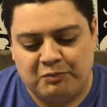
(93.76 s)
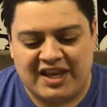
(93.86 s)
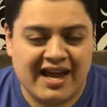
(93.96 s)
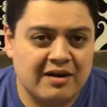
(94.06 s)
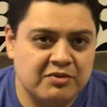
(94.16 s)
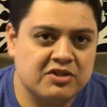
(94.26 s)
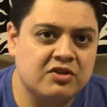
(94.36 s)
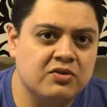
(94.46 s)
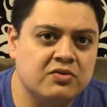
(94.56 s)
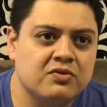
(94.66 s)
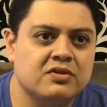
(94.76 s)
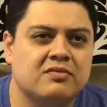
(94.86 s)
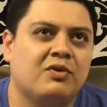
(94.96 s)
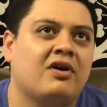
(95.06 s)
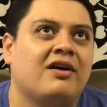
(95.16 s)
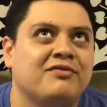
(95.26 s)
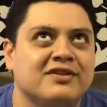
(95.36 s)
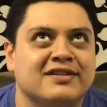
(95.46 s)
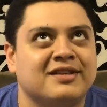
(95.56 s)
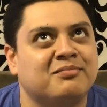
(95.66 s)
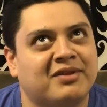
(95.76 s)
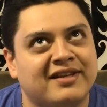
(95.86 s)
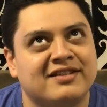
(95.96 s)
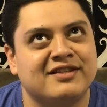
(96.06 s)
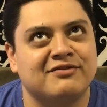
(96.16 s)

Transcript: cannabis news. Well, obviously plenty